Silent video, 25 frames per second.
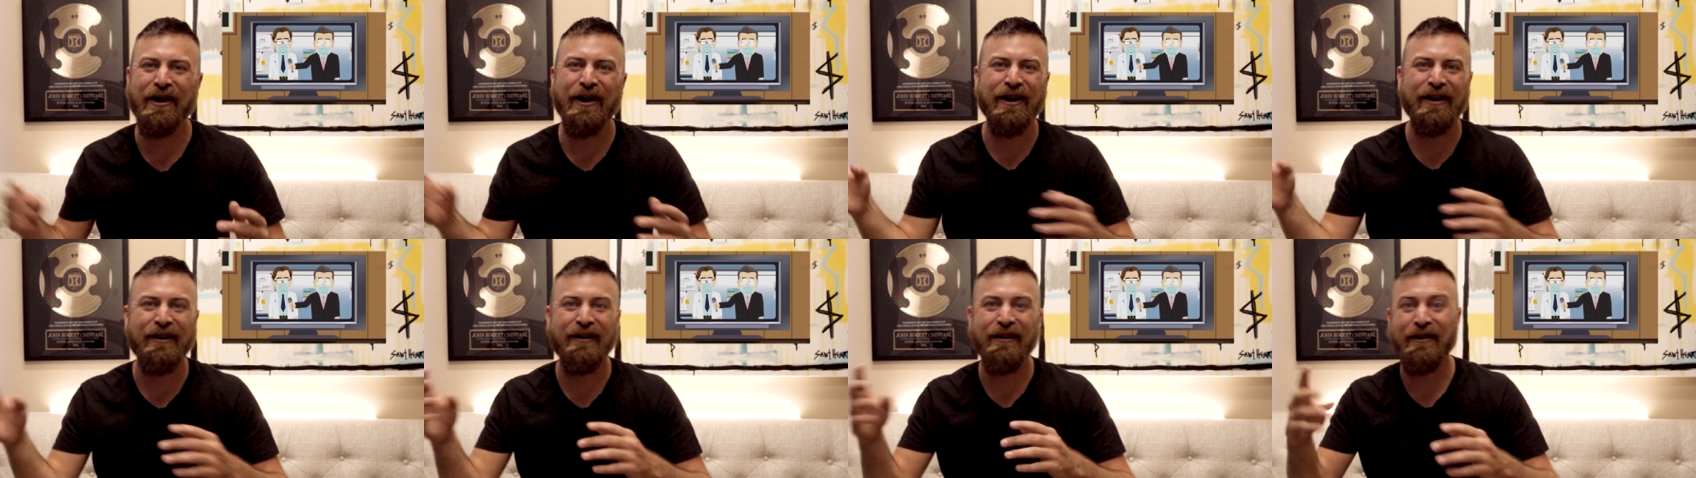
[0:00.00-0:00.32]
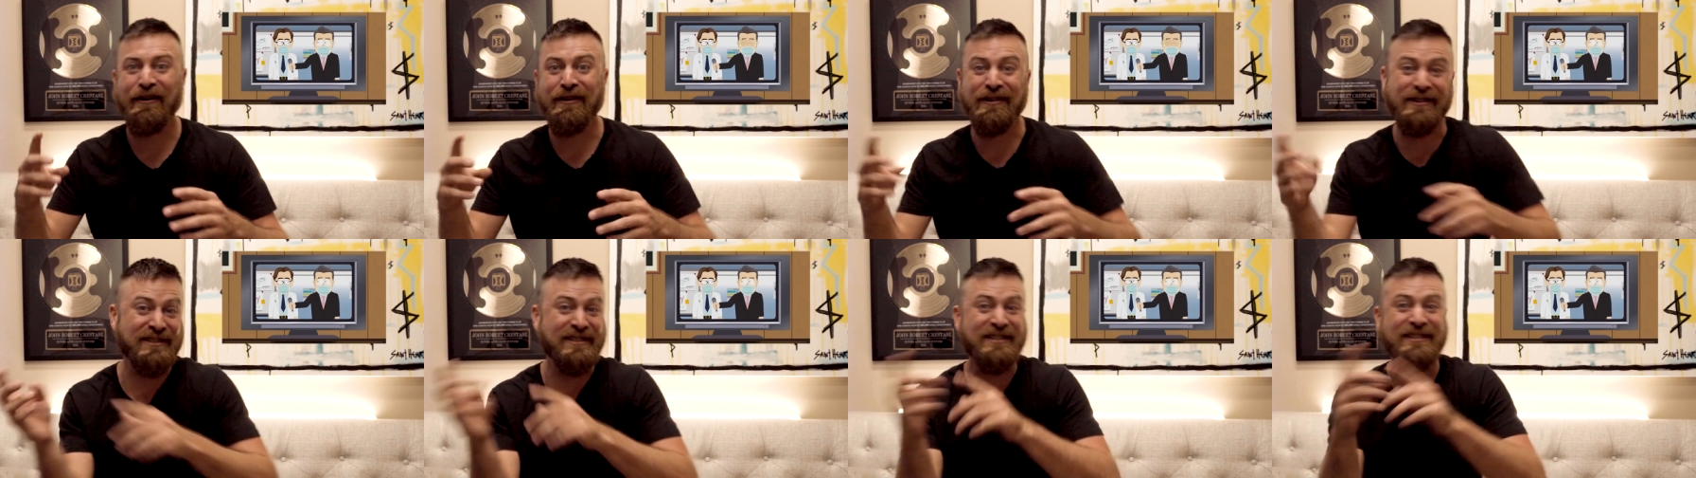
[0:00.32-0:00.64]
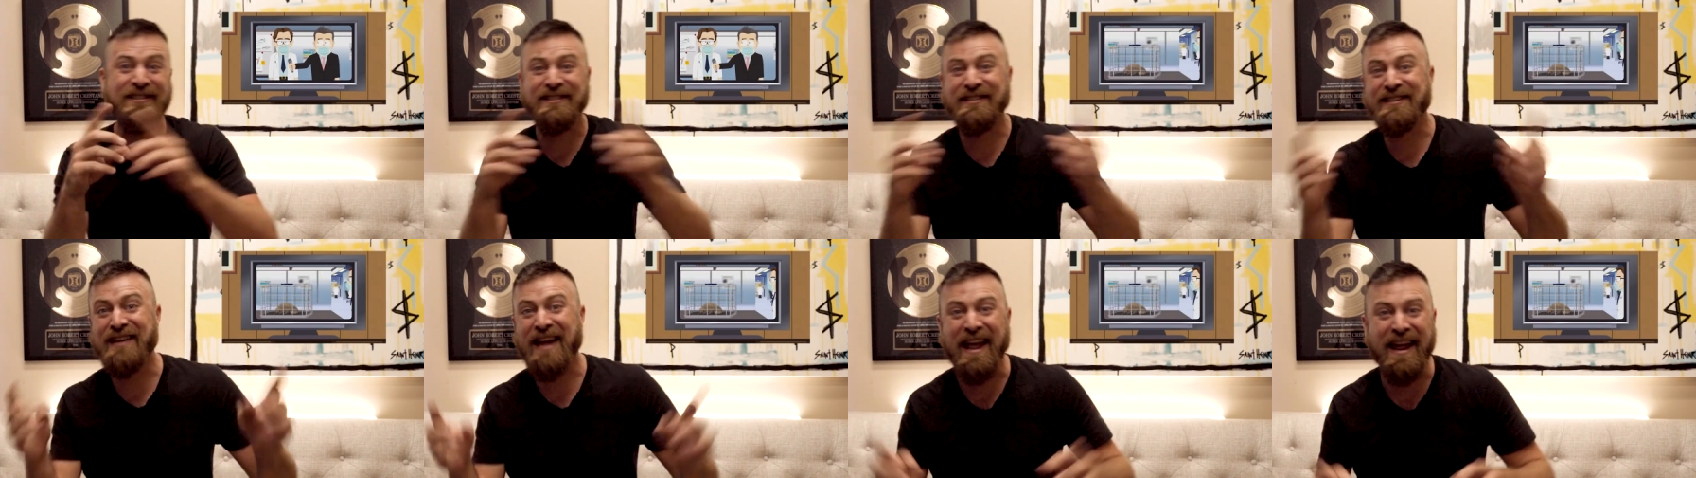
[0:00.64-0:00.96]
uh, a
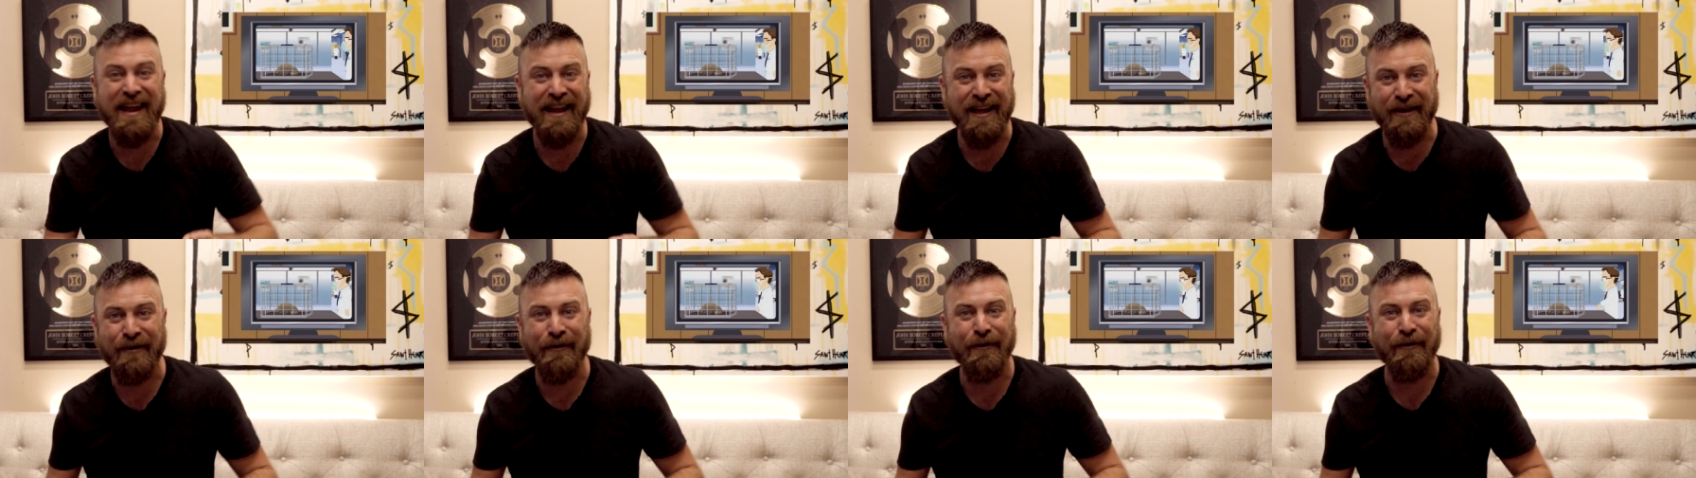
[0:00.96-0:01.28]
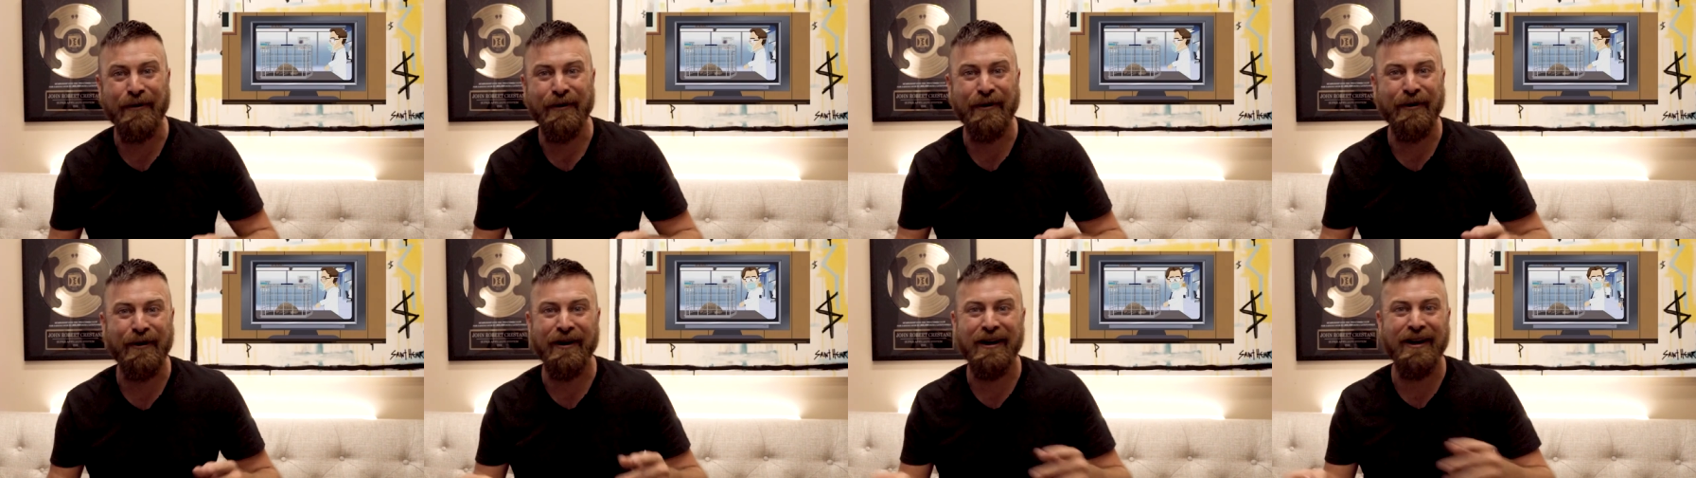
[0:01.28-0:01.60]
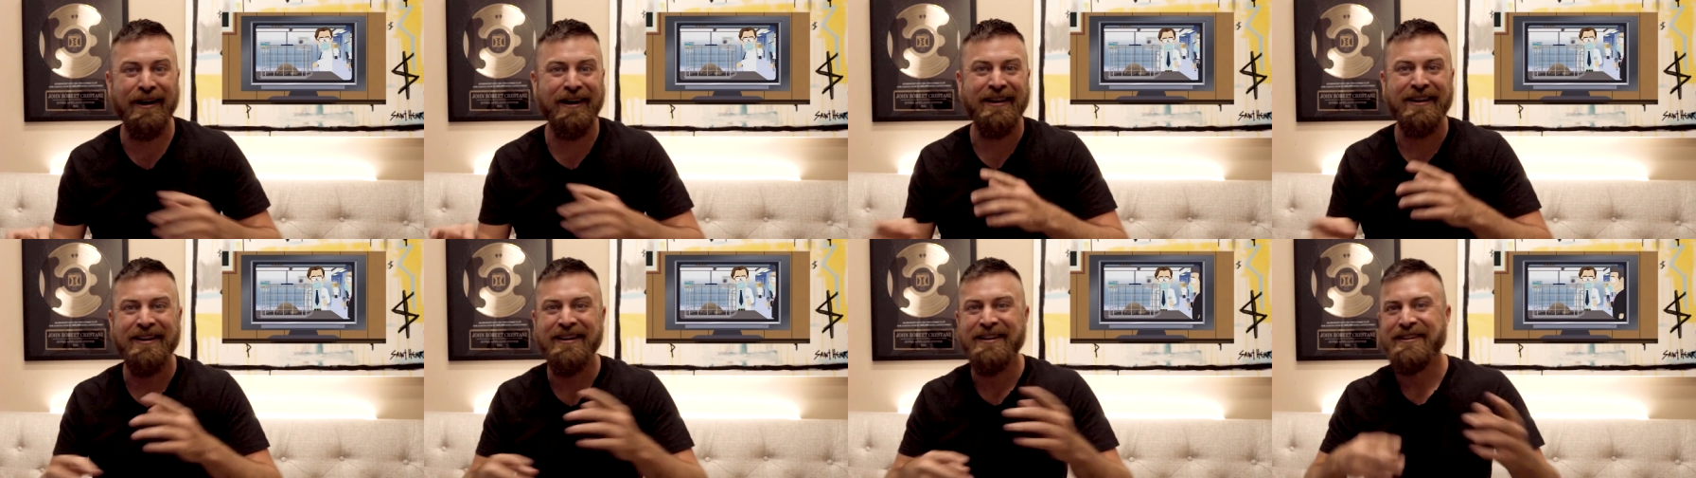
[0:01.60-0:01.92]
snake, or
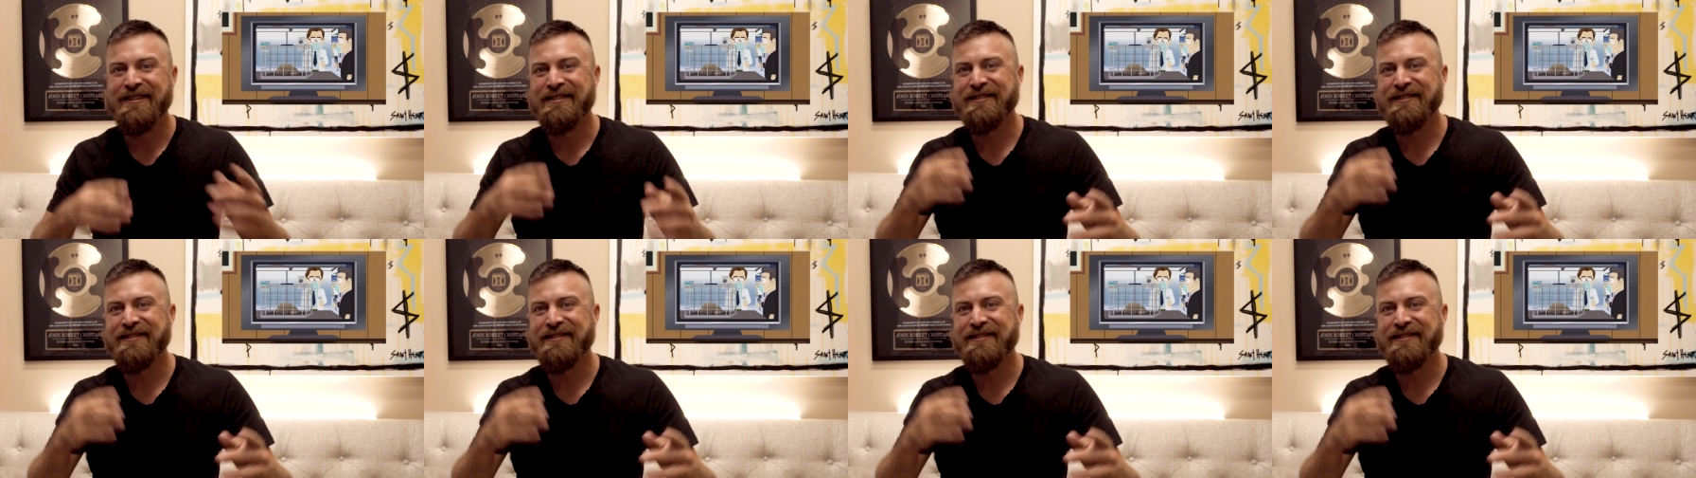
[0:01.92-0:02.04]
uh,